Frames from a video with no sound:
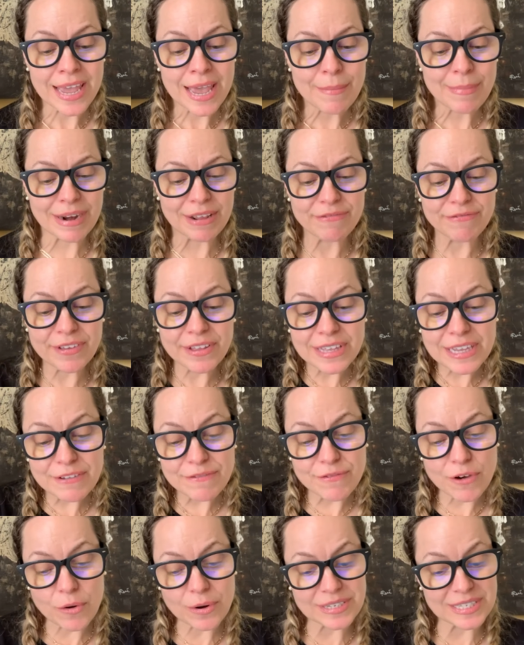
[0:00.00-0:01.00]
but I feel he
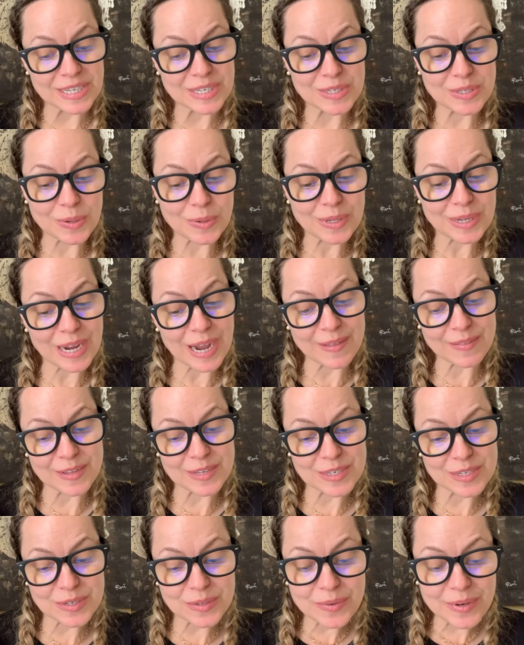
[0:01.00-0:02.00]
focuses solely on the
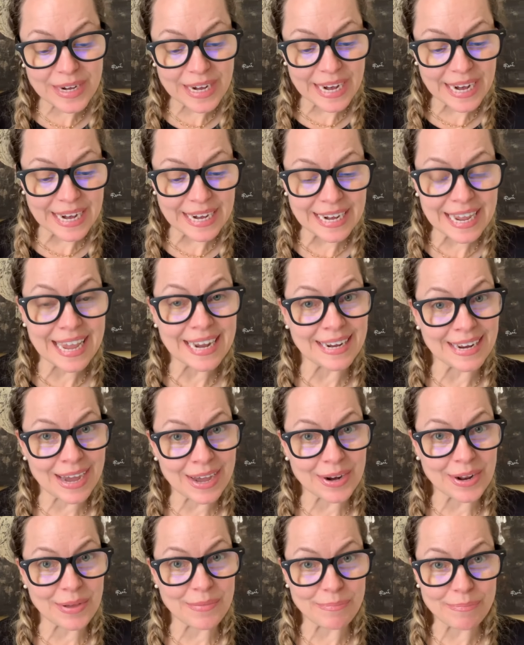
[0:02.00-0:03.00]
screen and
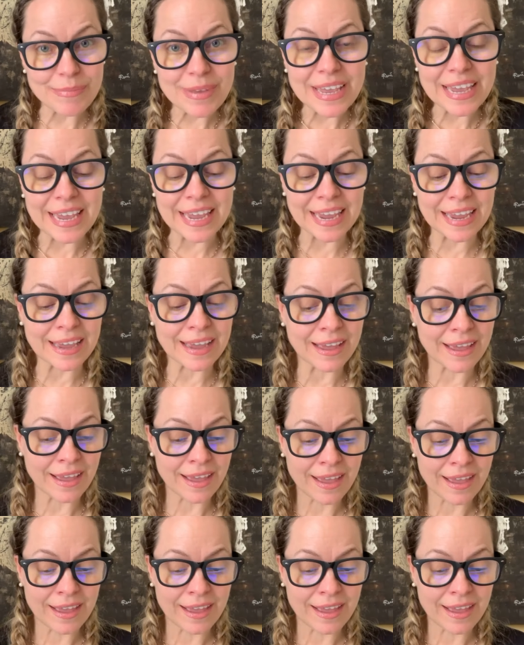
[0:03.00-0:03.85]
not on me.